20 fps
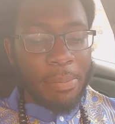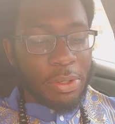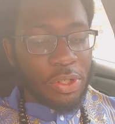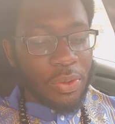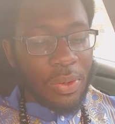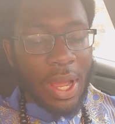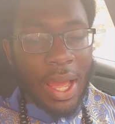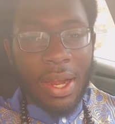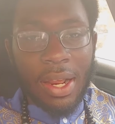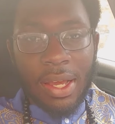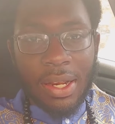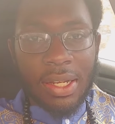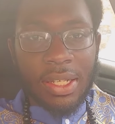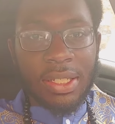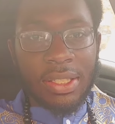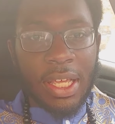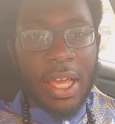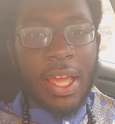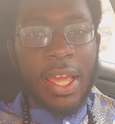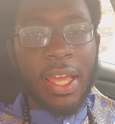But you got to
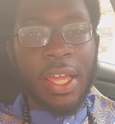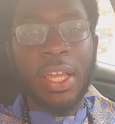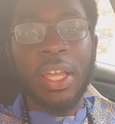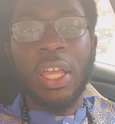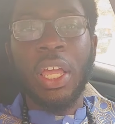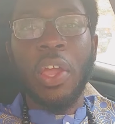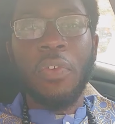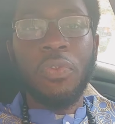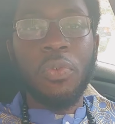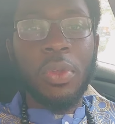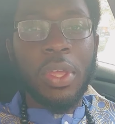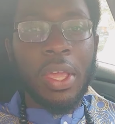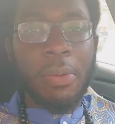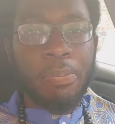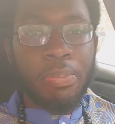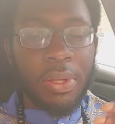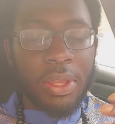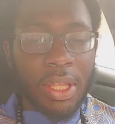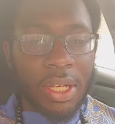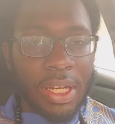understand, if you
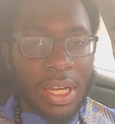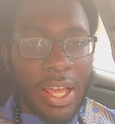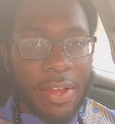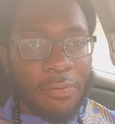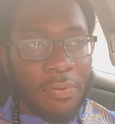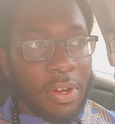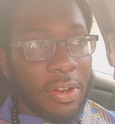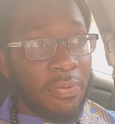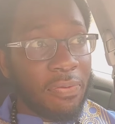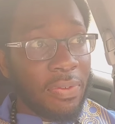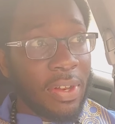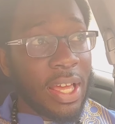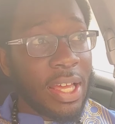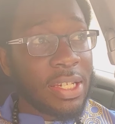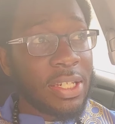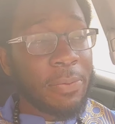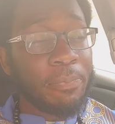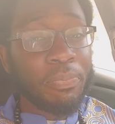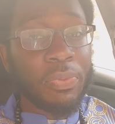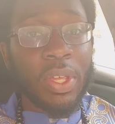get put to death in the
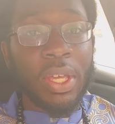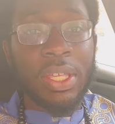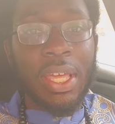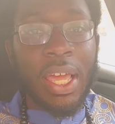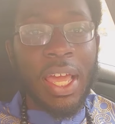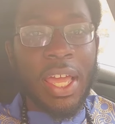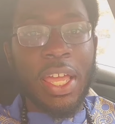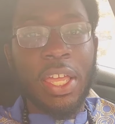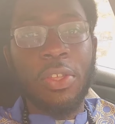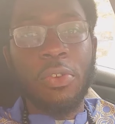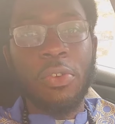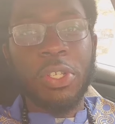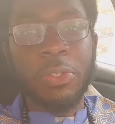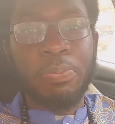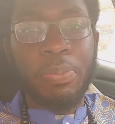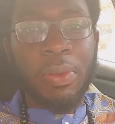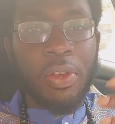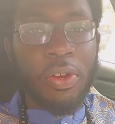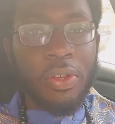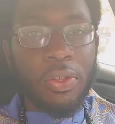flesh, yet in your
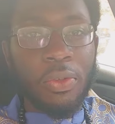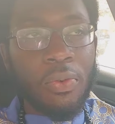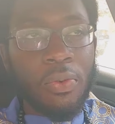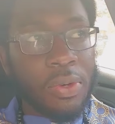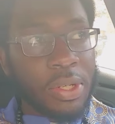spirit, you're going